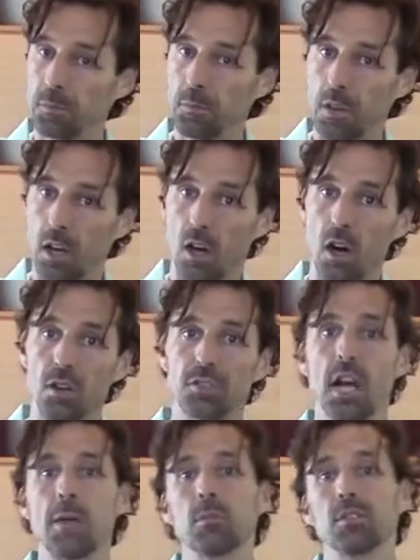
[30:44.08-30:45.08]

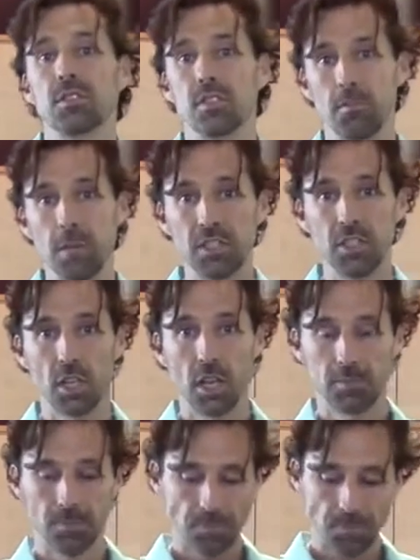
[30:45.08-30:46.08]
Alzheimer's and
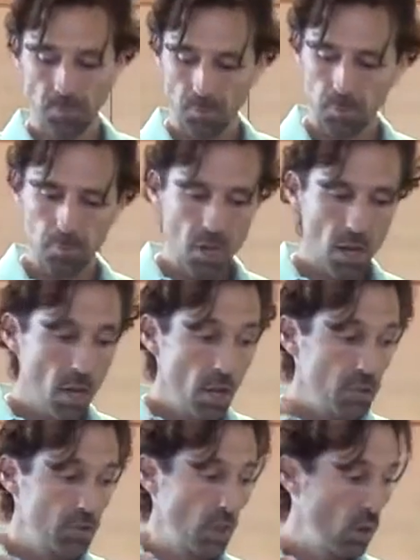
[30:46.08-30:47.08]
dementia.
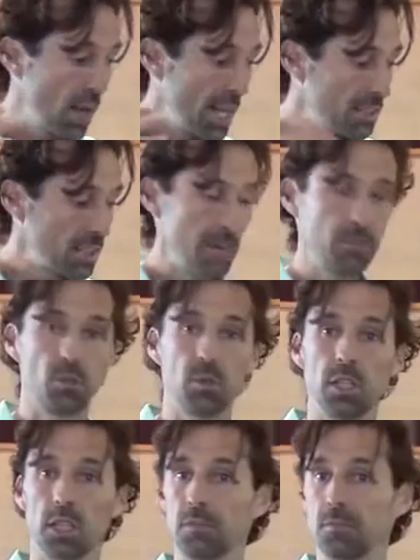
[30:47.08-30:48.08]
So enzymes are
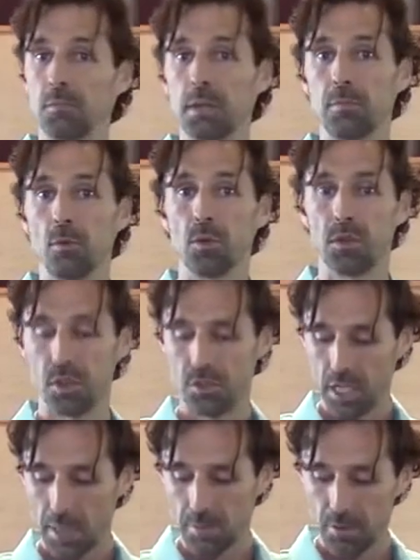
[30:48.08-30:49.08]
really good for people with those
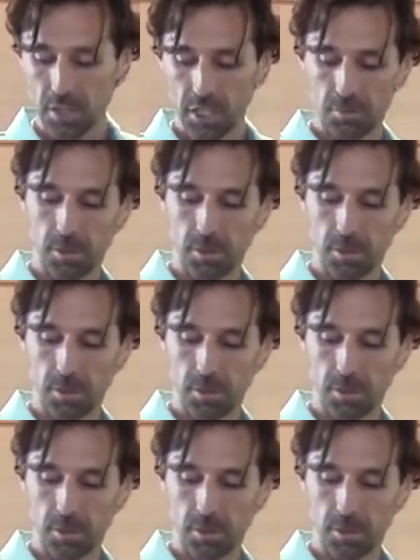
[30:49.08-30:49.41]
types of things.